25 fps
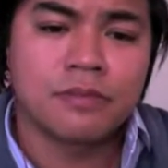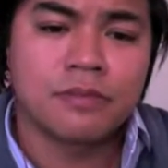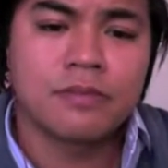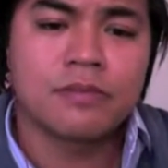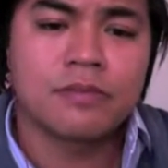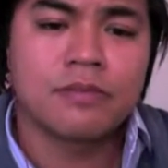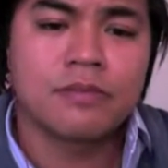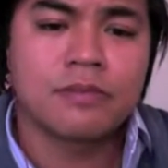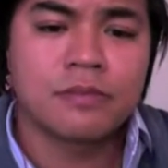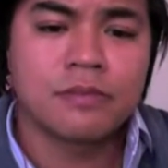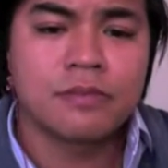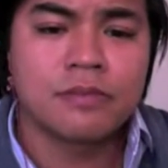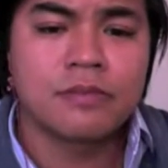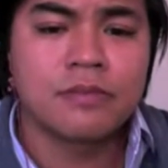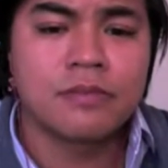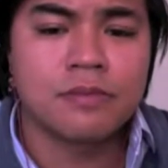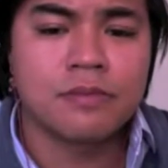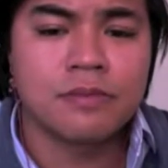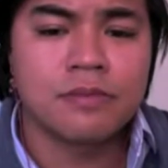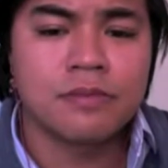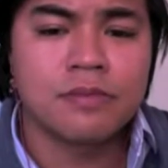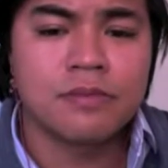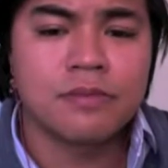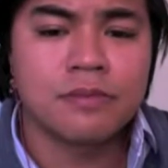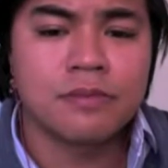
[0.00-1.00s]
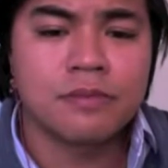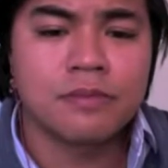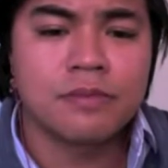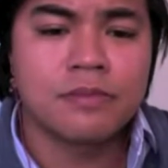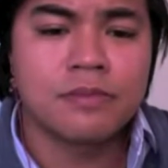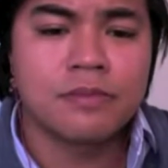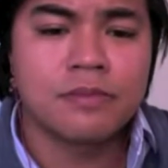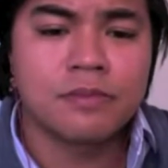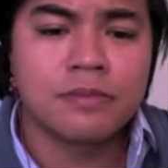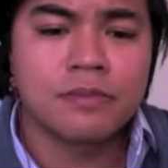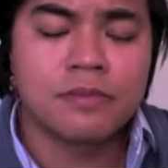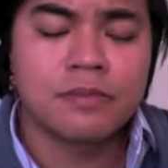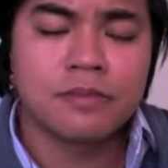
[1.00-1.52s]

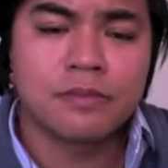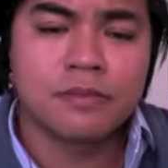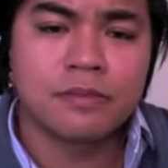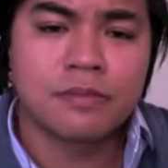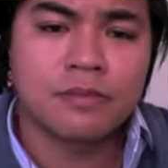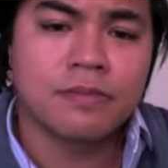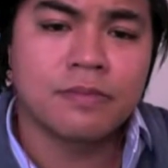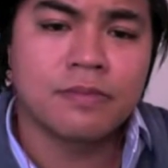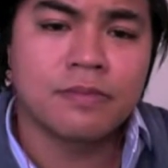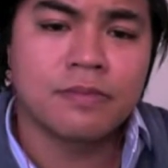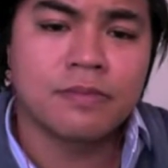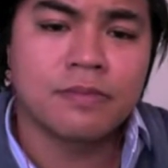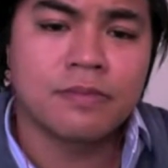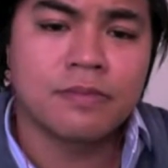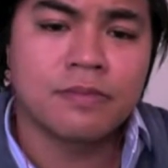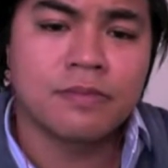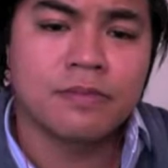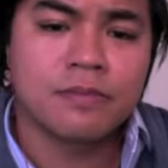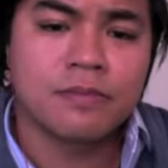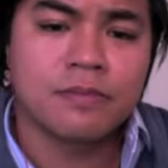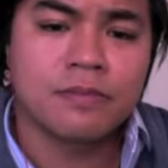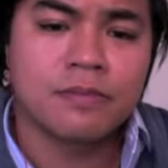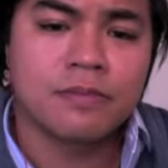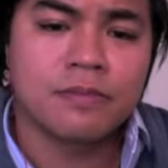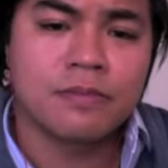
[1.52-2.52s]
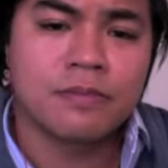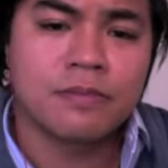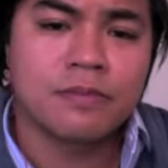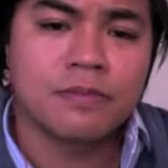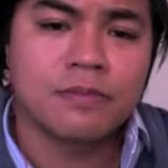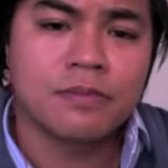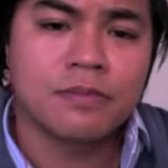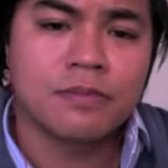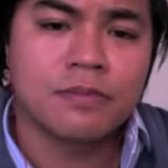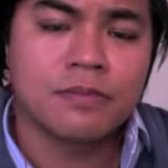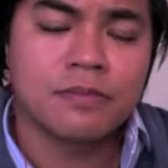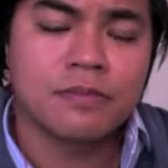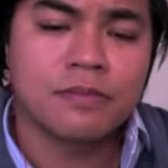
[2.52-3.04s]

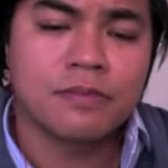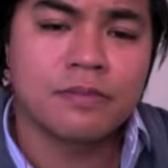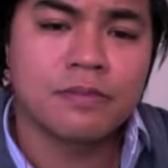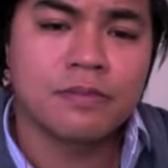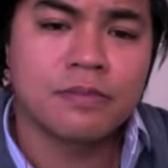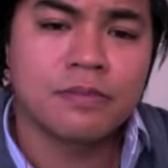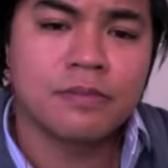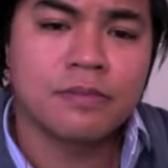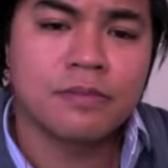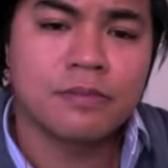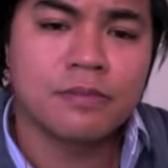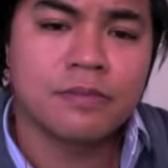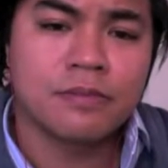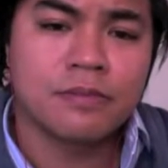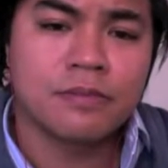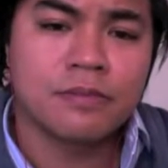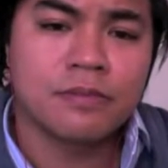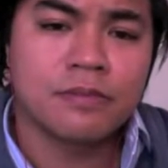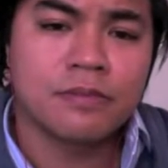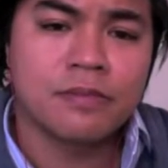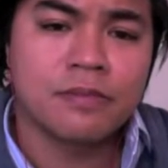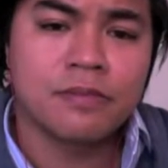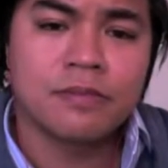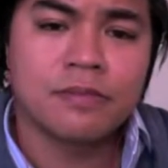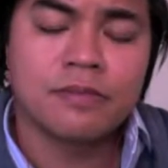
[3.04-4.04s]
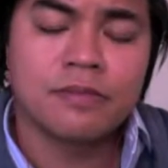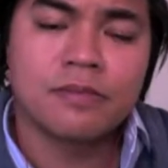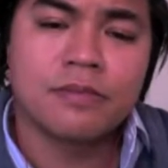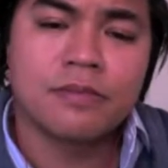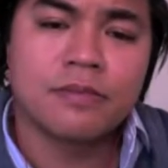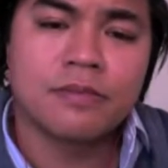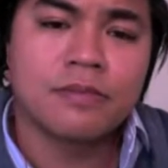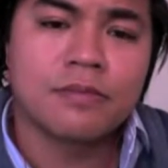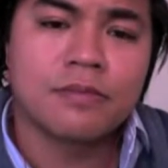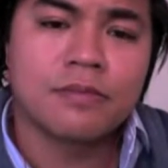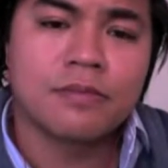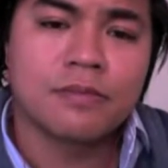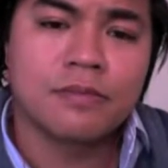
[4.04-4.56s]

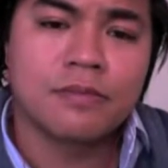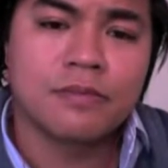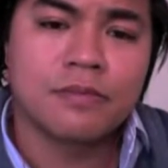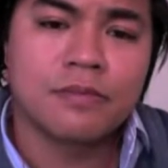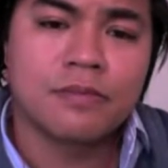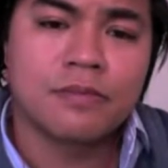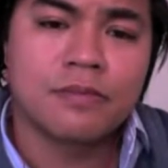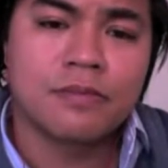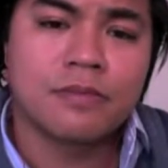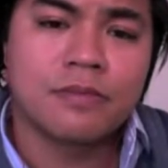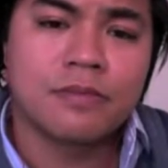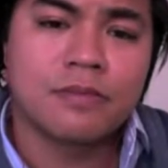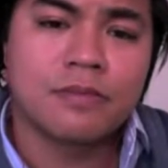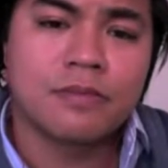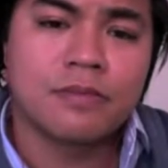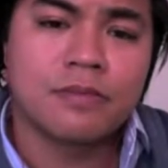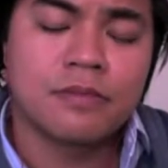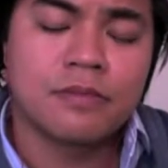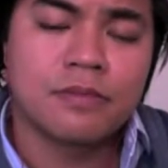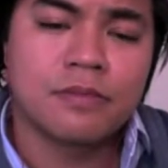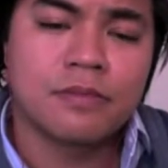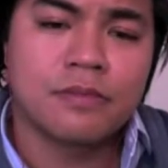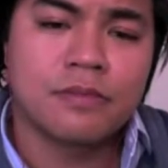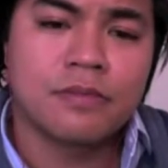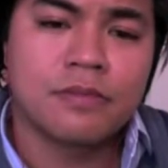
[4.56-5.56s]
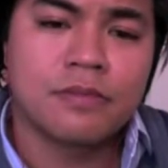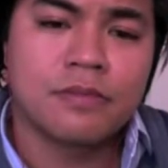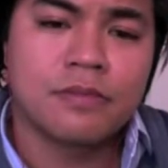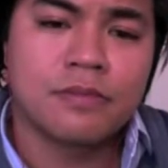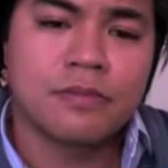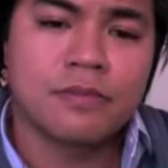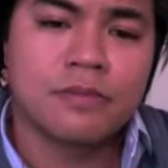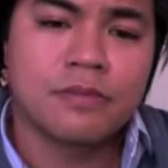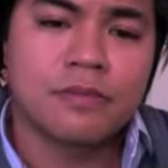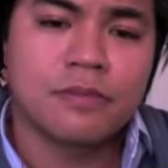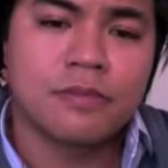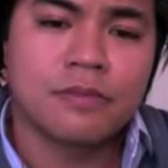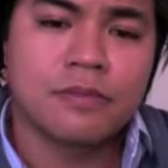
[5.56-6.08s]

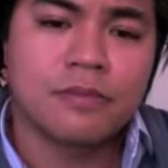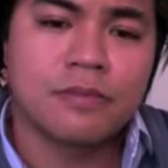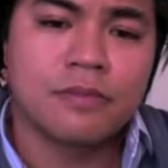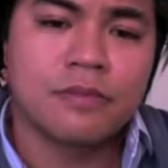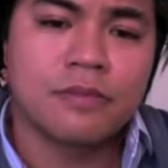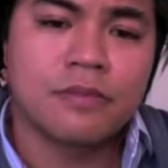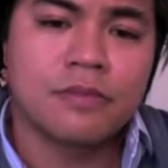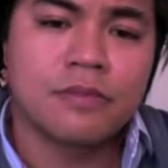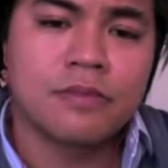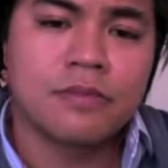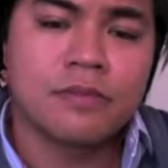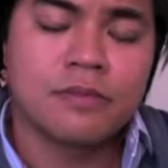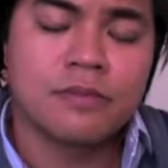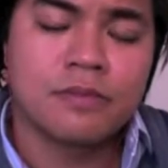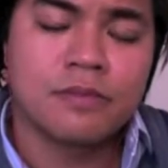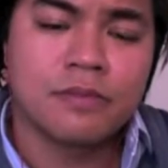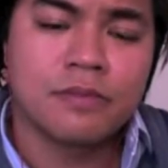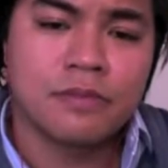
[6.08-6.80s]
[no speech]